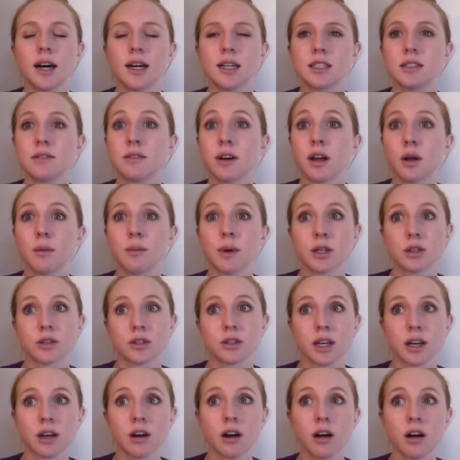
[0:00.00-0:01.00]
developmental
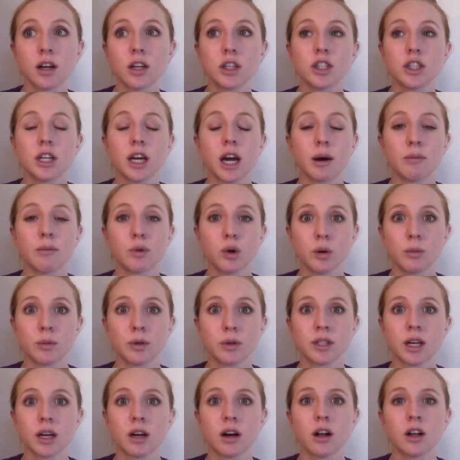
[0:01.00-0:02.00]
psychology,
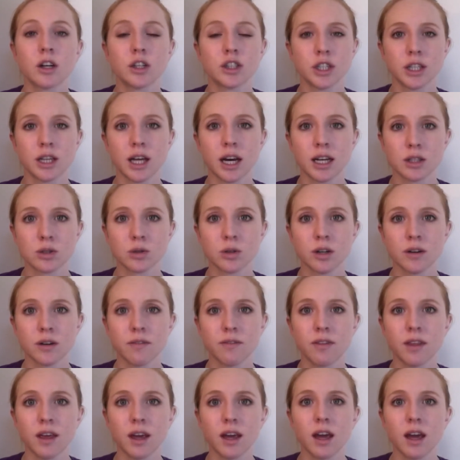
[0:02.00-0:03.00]
abnormal psychology, that sort
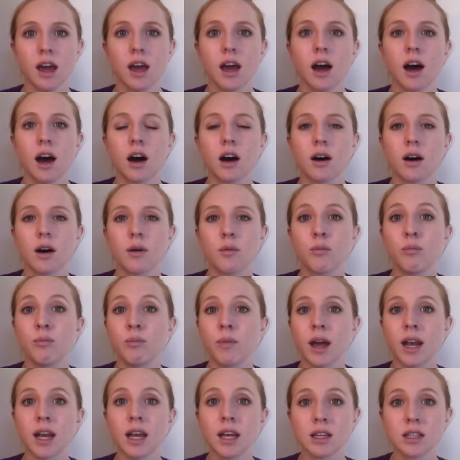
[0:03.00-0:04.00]
of thing.
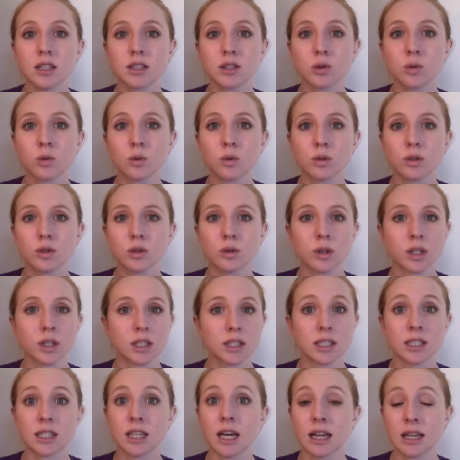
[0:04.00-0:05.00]
Many schools, or
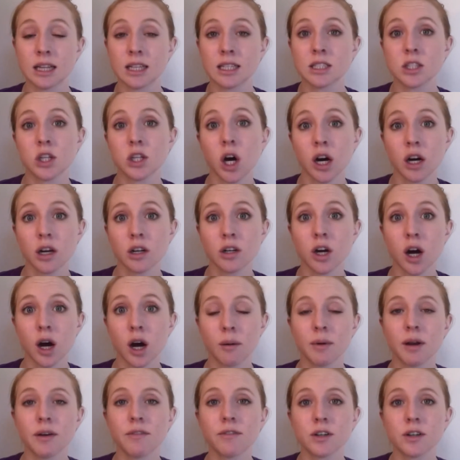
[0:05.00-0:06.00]
it's at least not
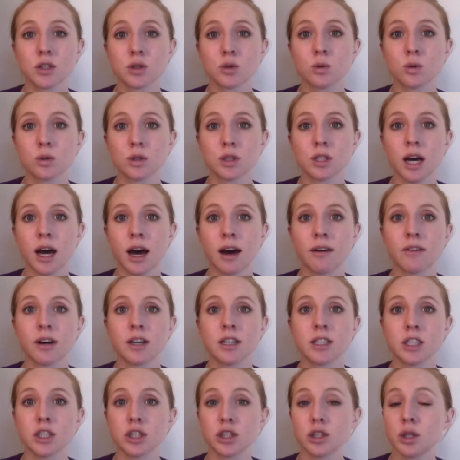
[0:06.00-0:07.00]
uncommon for schools to have
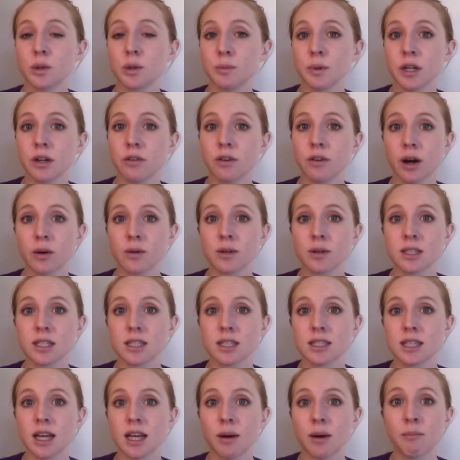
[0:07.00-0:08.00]
additional
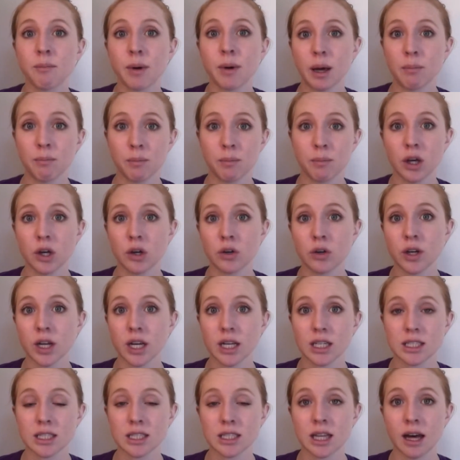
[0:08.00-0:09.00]
prerequisites that might be
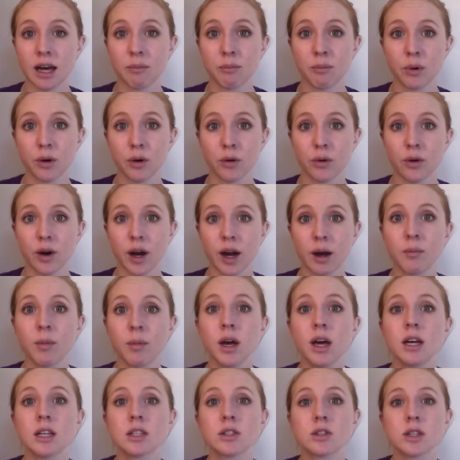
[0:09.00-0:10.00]
unique to that program.
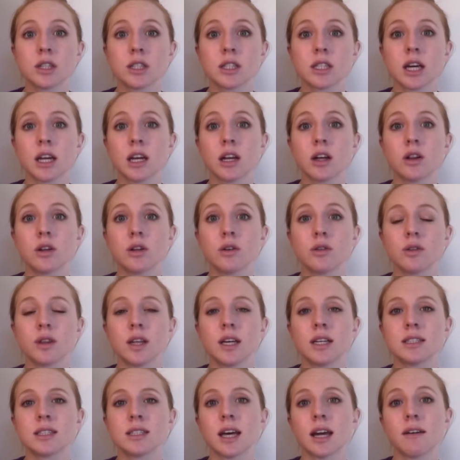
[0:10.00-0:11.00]
So this can include
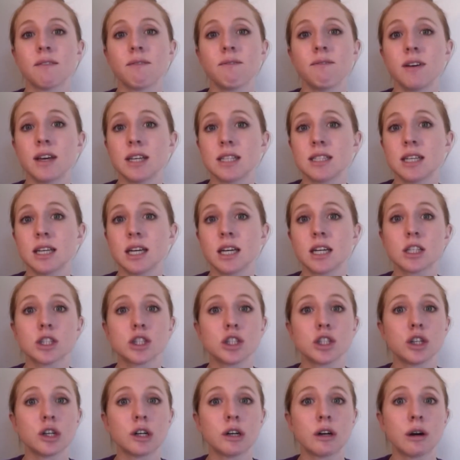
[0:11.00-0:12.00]
things like
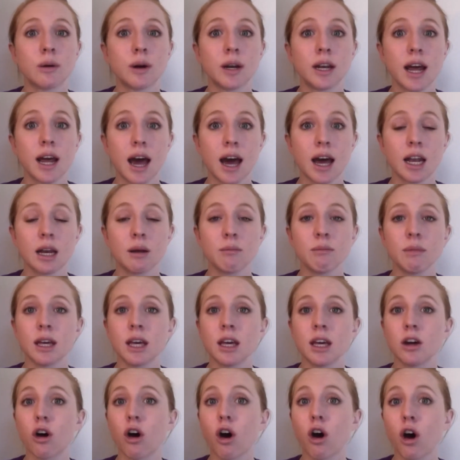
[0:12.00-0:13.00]
physics,
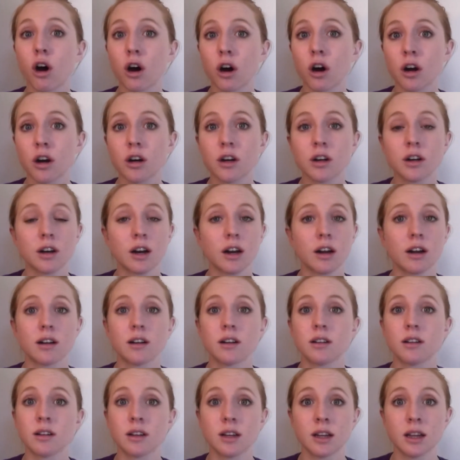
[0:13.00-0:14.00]
neuroanatomy, art,
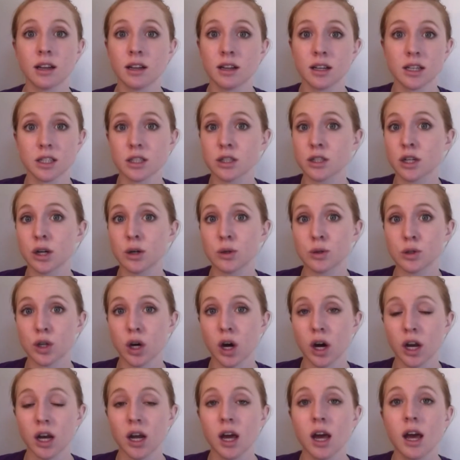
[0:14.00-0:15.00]
and the list goes
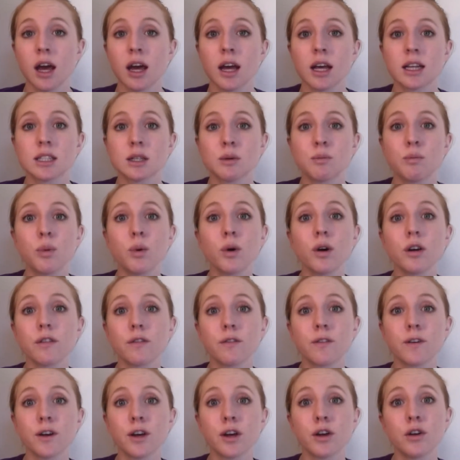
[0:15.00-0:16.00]
on. It's
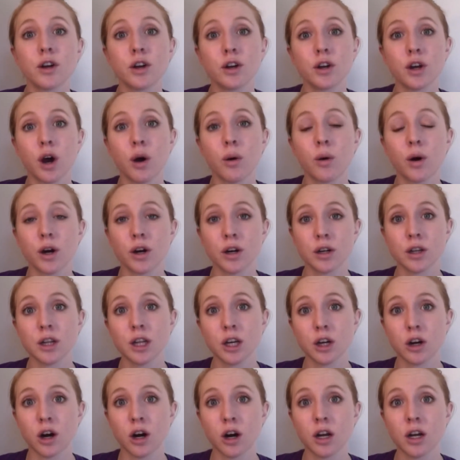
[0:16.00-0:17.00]
important for you to know
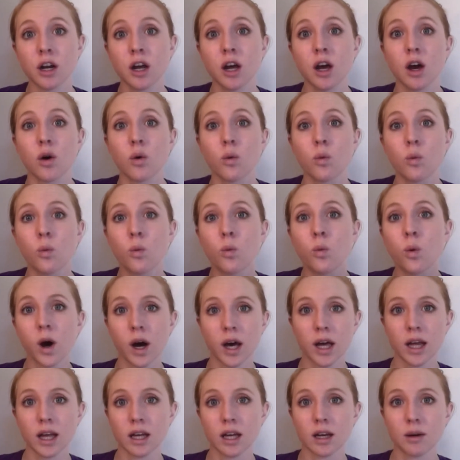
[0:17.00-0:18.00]
early on
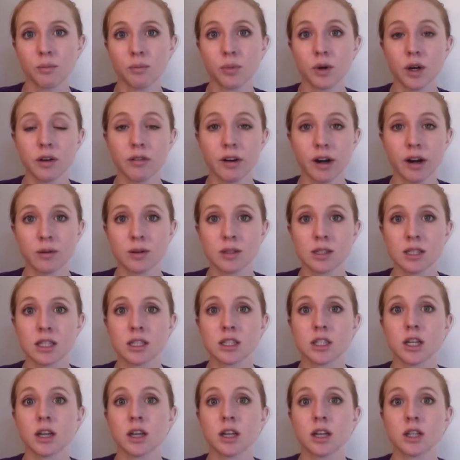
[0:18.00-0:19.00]
what
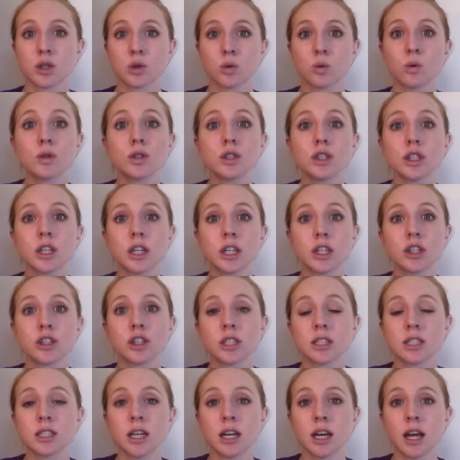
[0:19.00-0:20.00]
prerequisites the schools you're
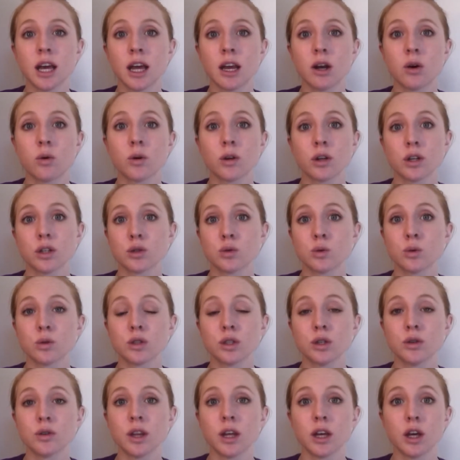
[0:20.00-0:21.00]
interested in or the
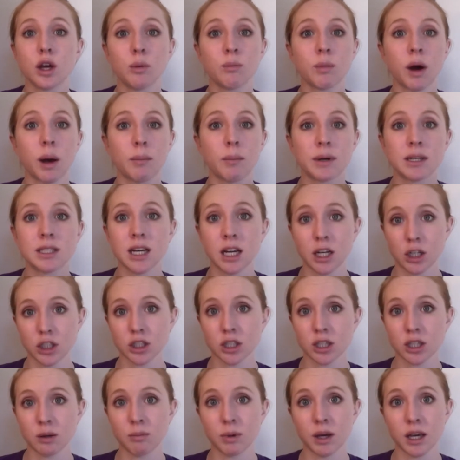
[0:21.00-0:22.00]
schools you think you might
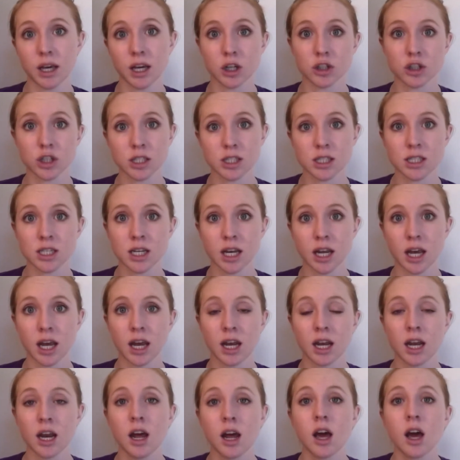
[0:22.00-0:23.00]
potentially be interested
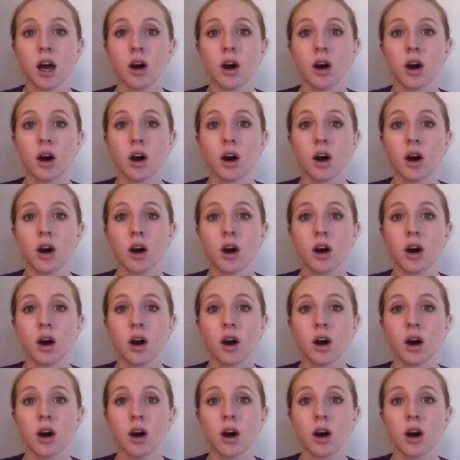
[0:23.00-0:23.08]
in